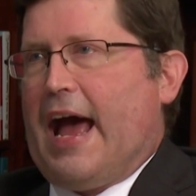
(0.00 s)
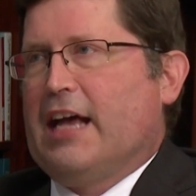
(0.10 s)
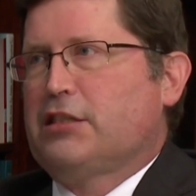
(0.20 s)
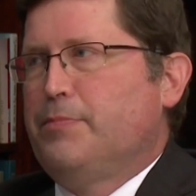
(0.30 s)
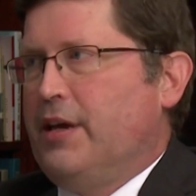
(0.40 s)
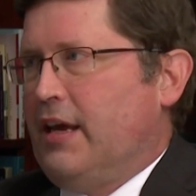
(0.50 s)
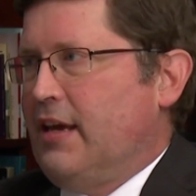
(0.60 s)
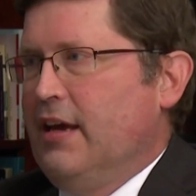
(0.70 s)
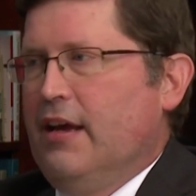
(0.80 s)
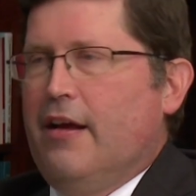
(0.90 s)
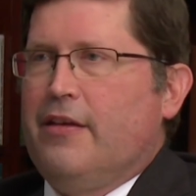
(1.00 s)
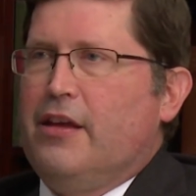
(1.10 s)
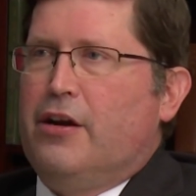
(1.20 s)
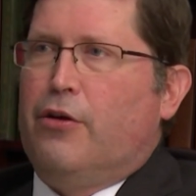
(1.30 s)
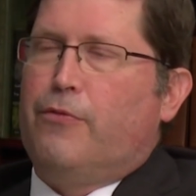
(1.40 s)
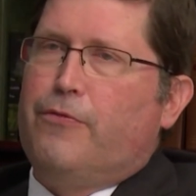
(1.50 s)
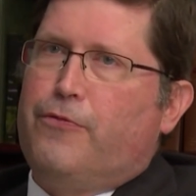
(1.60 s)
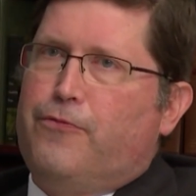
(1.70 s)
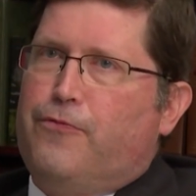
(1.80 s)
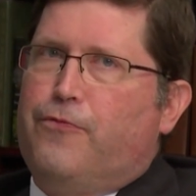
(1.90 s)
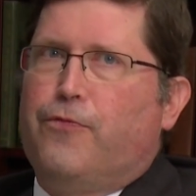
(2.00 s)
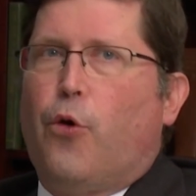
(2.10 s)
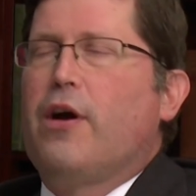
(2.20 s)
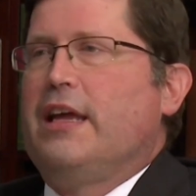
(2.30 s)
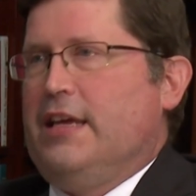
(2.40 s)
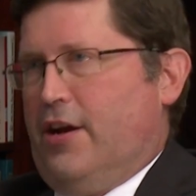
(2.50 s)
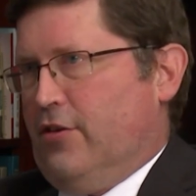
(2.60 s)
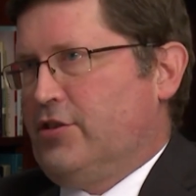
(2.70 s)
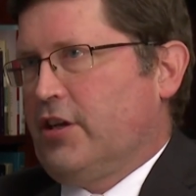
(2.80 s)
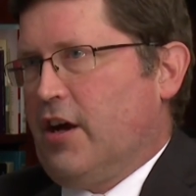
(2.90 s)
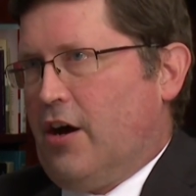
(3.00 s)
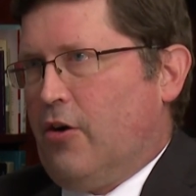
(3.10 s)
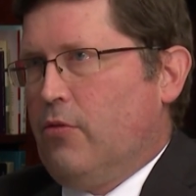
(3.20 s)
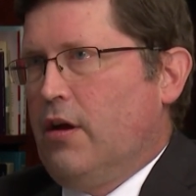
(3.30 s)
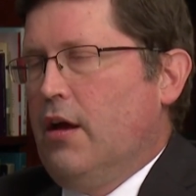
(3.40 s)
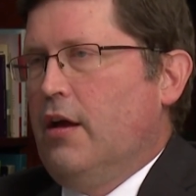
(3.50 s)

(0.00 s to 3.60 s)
asked me, 40 years ago,